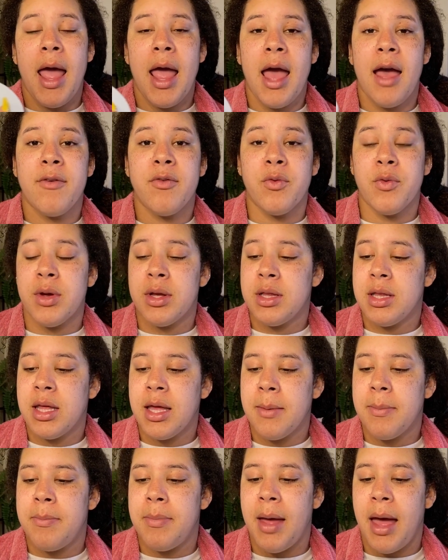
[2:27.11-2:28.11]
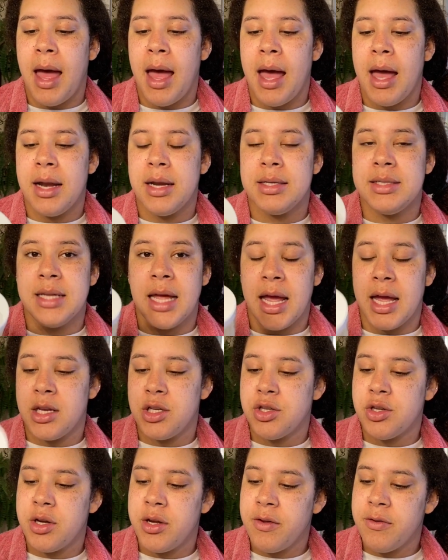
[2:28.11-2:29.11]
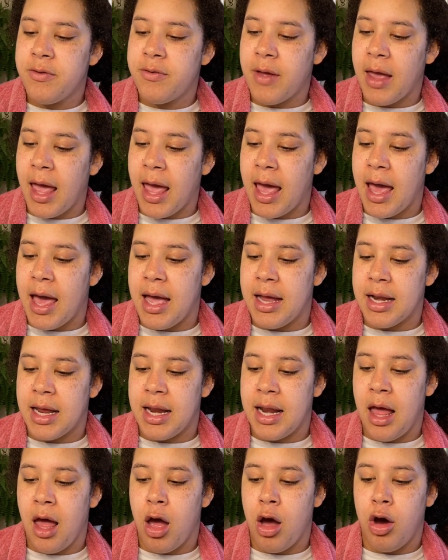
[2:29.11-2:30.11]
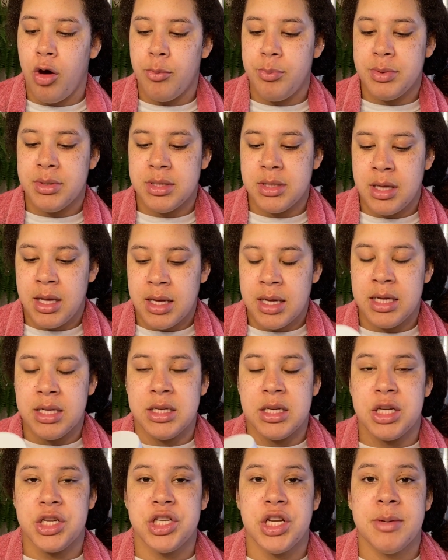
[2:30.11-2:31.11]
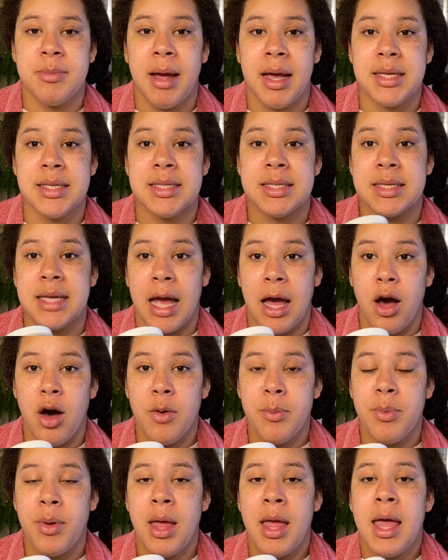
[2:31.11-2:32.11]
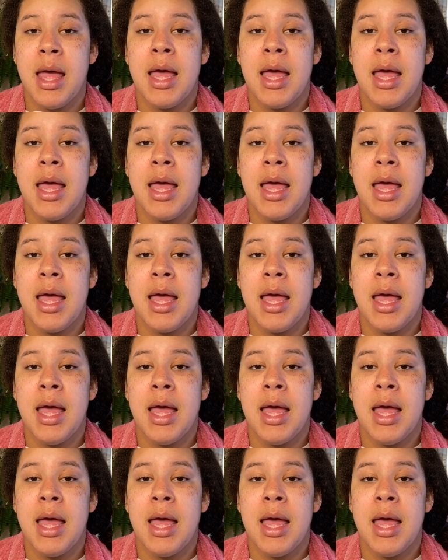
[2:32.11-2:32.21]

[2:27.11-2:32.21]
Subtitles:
have really bad dandruff and it helps condition my scalp